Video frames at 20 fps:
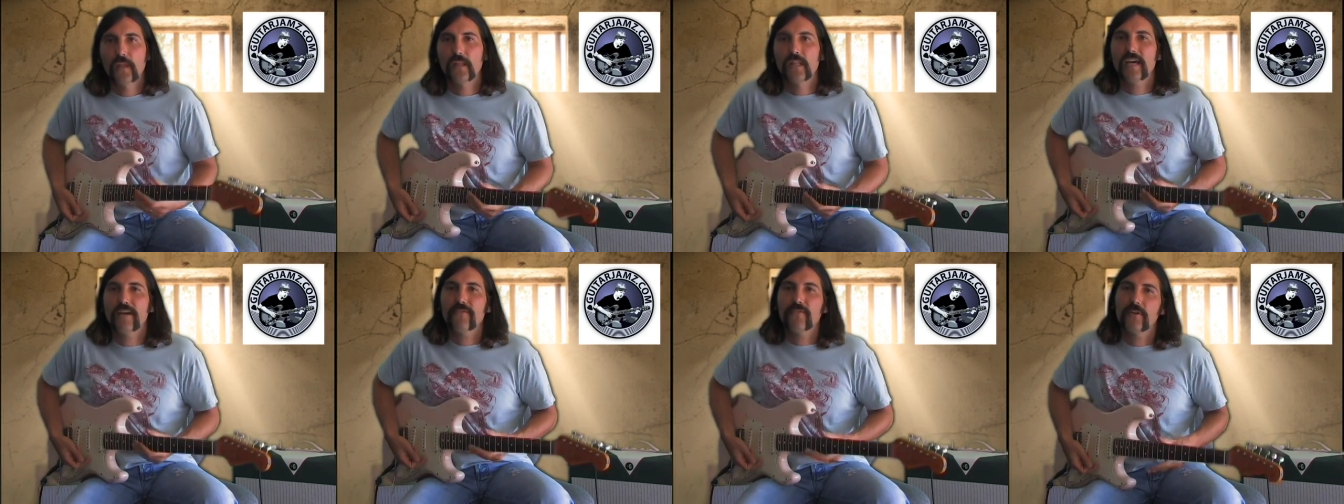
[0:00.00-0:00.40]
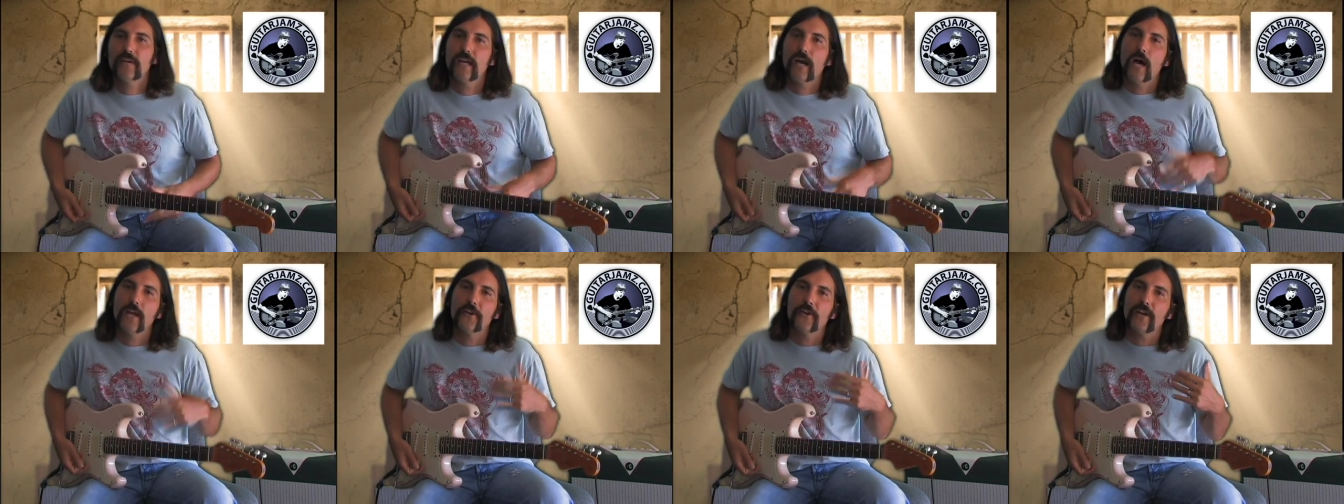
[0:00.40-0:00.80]
Never
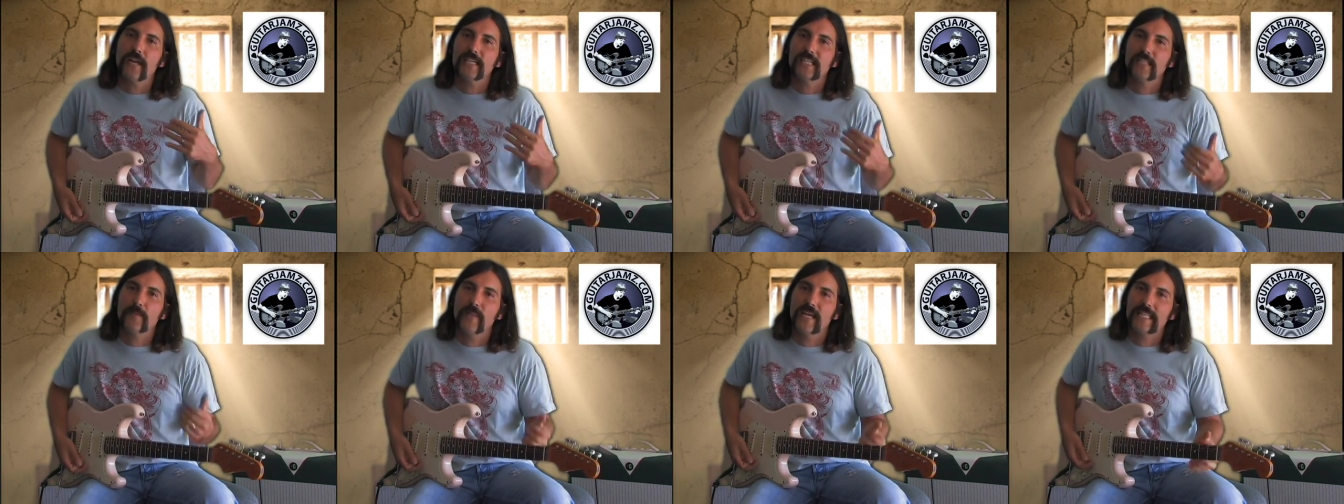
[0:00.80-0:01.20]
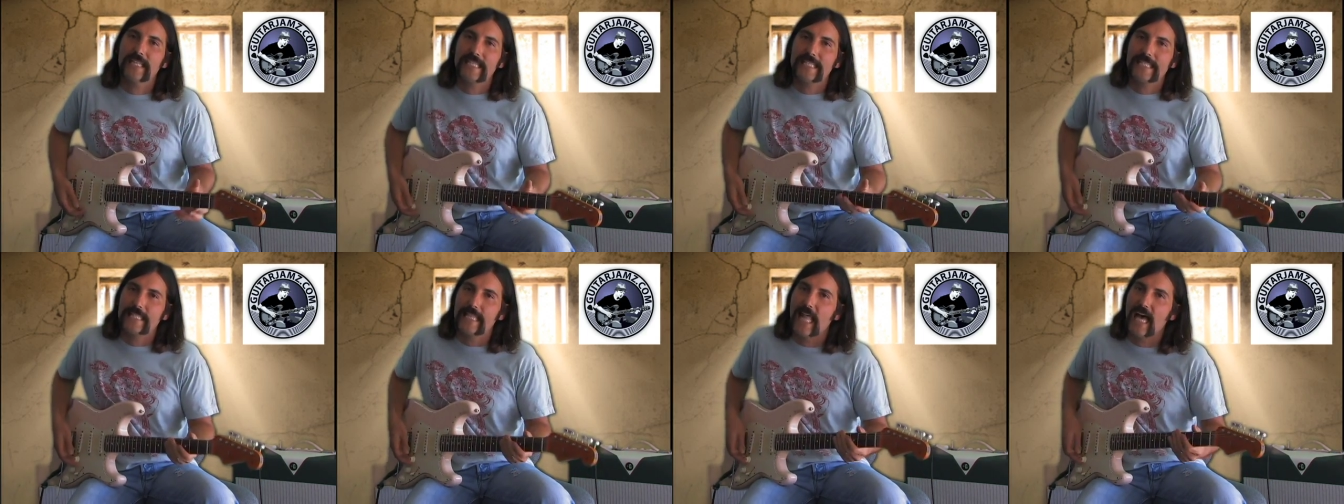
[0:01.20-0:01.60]
underestimate
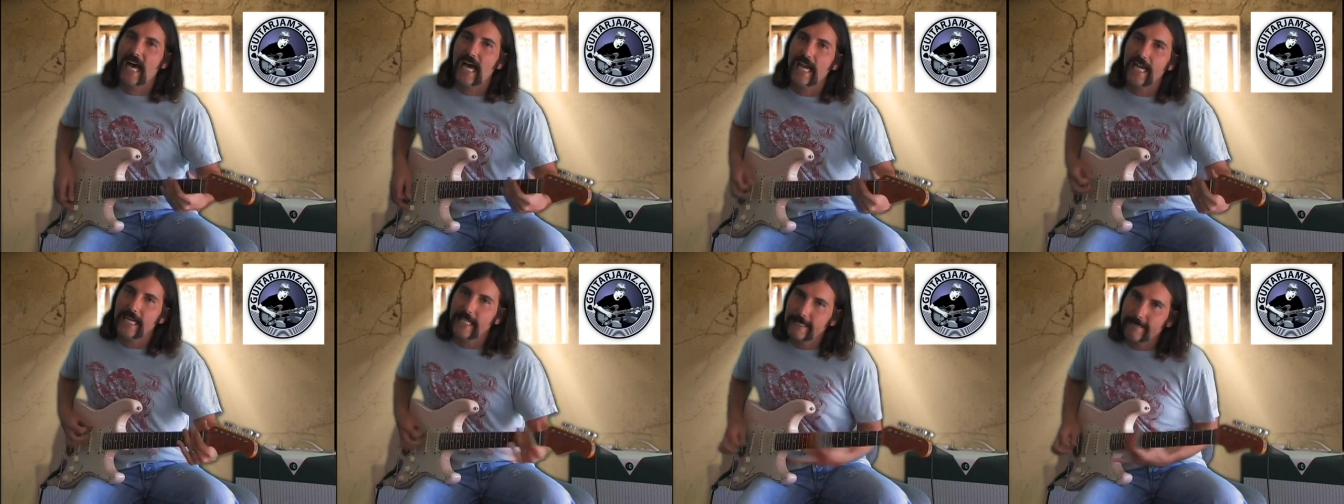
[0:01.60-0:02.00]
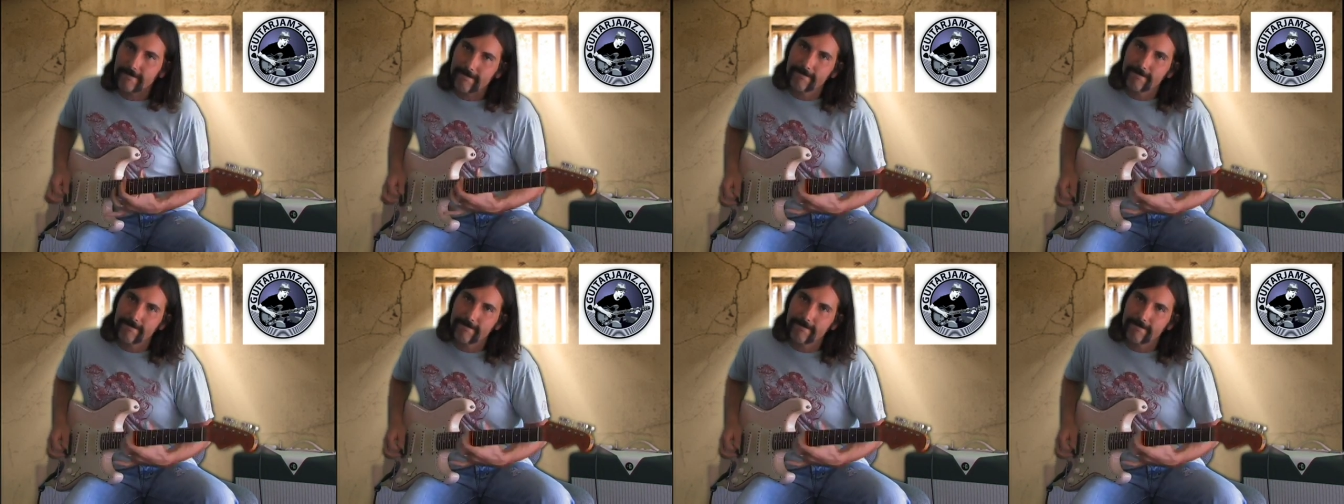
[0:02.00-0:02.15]
the slide.